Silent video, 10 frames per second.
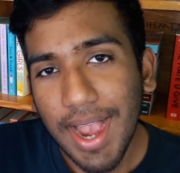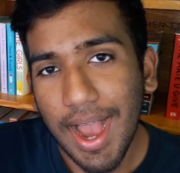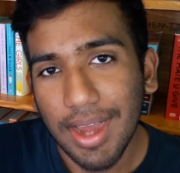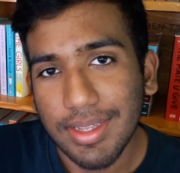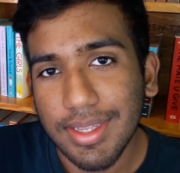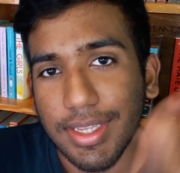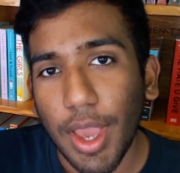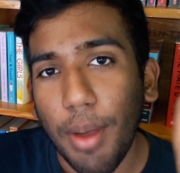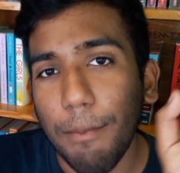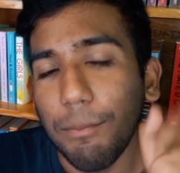arts
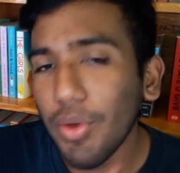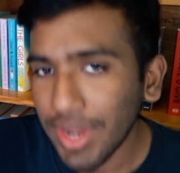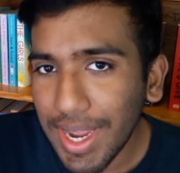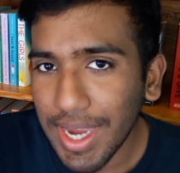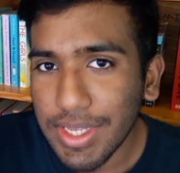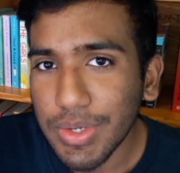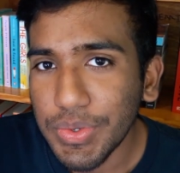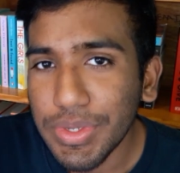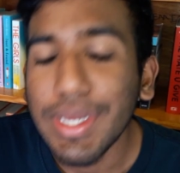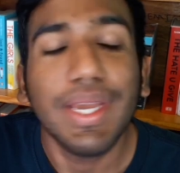boarding high
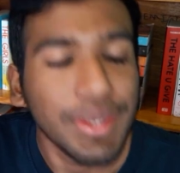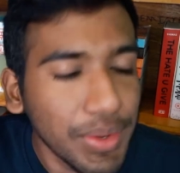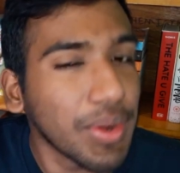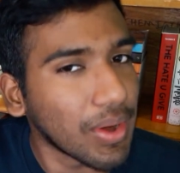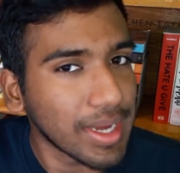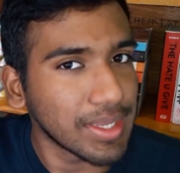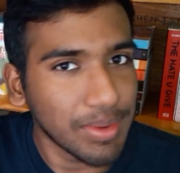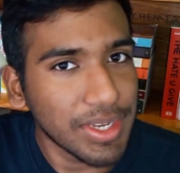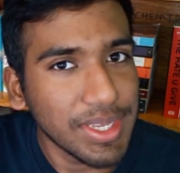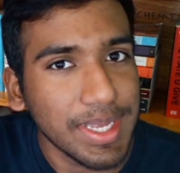school in New York is
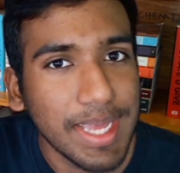what she's